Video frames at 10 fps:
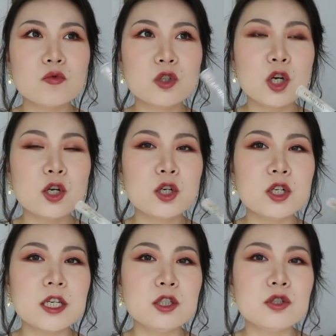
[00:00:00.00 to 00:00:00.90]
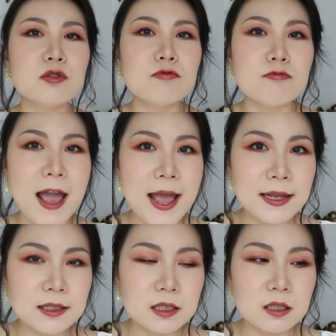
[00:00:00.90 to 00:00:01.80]
turn into red
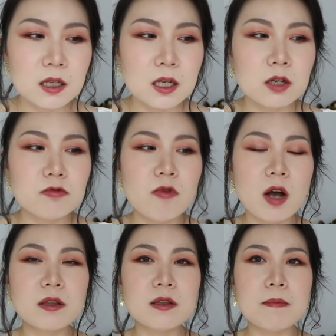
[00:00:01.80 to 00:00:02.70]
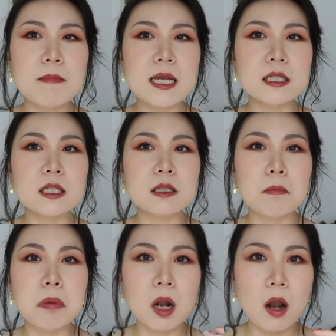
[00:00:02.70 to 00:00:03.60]
rather than made it
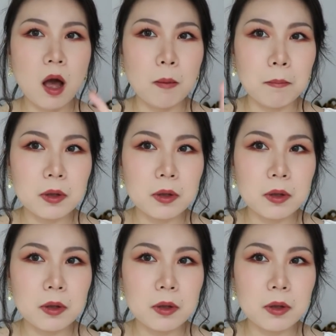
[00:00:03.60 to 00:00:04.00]
plump.